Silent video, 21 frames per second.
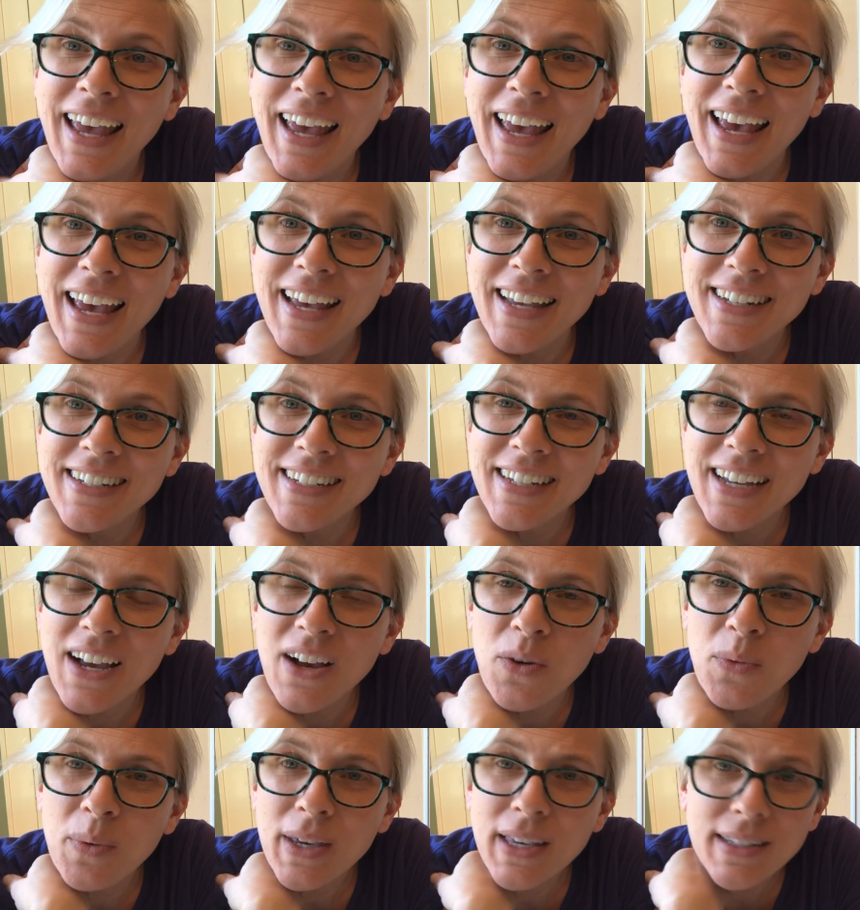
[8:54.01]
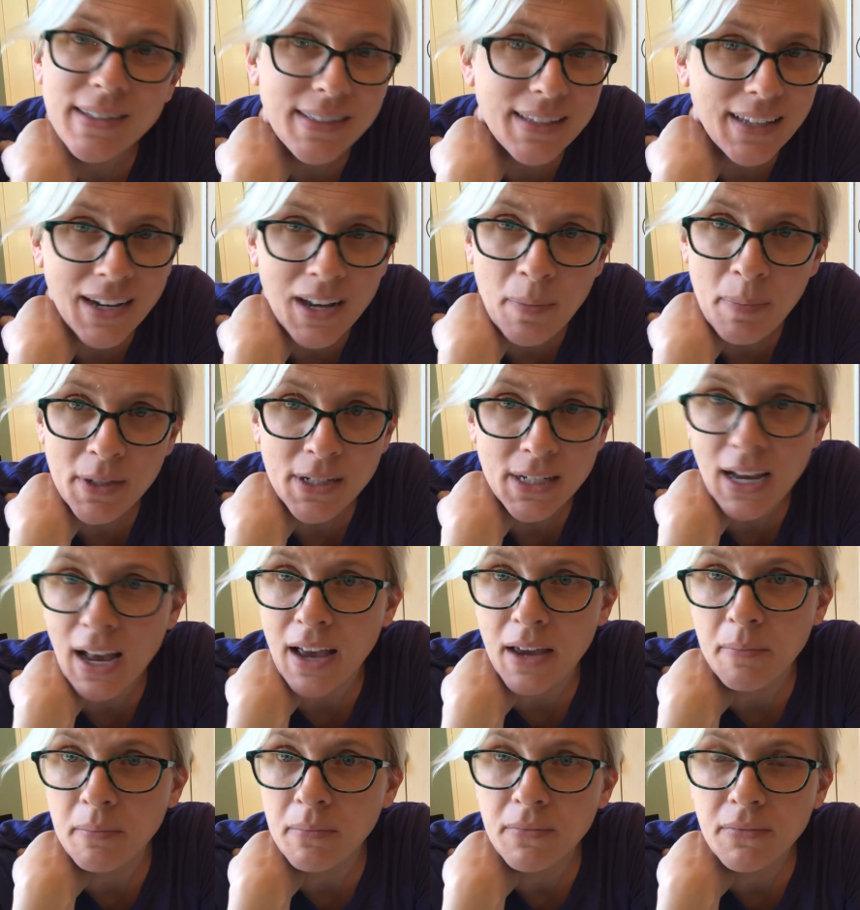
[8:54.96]
and we can set up a
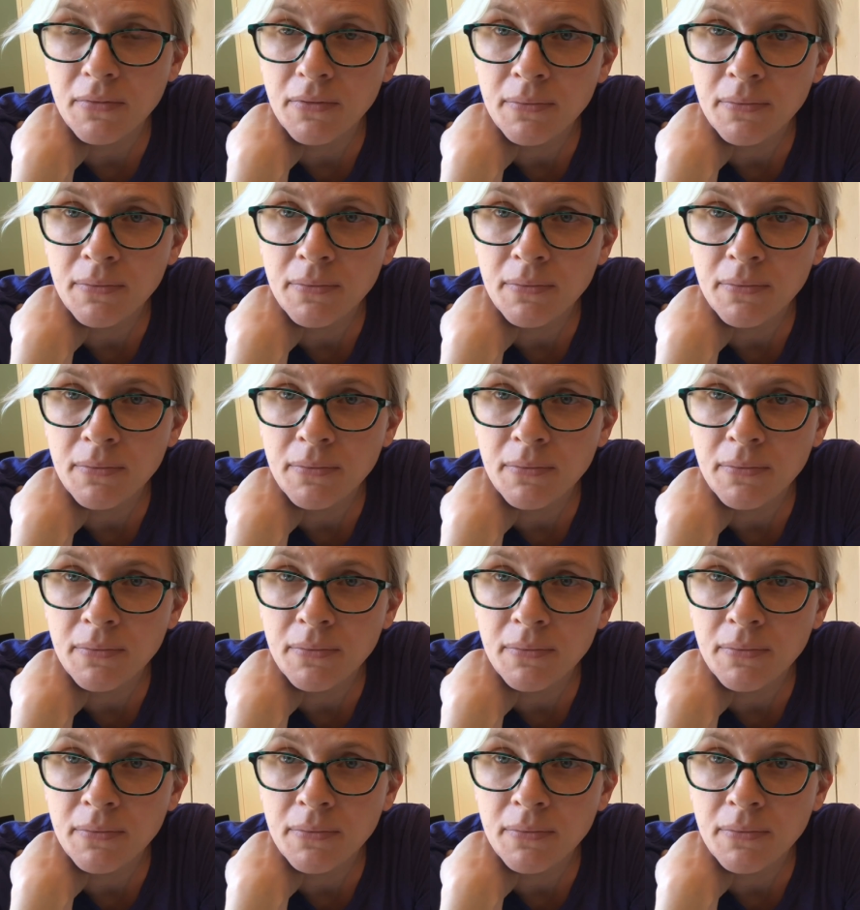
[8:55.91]
time